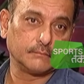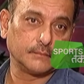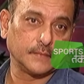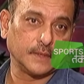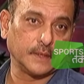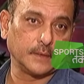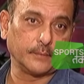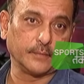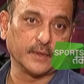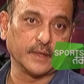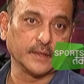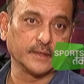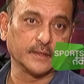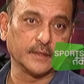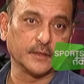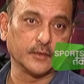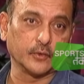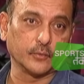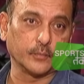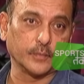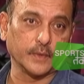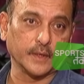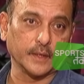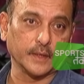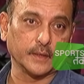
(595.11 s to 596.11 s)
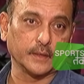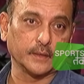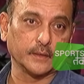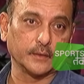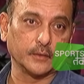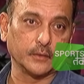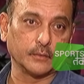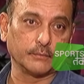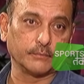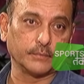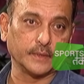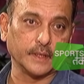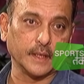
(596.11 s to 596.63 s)
that he brings into play, you
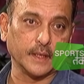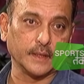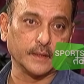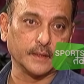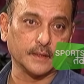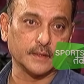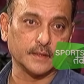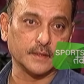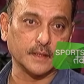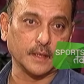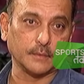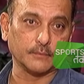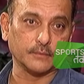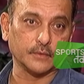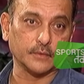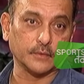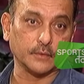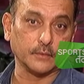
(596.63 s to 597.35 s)
know, behind the stumps,